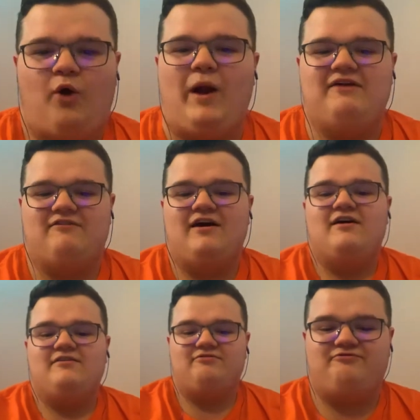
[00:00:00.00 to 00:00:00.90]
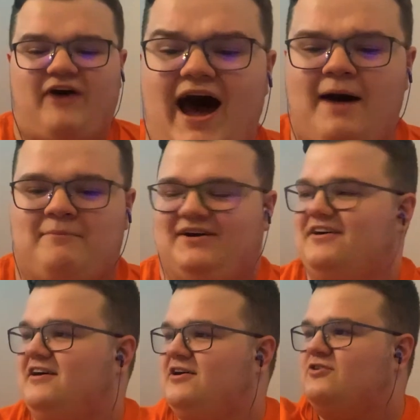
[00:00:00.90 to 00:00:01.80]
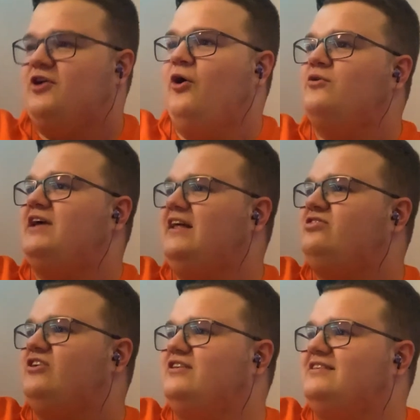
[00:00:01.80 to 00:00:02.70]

All right, fam, go get the...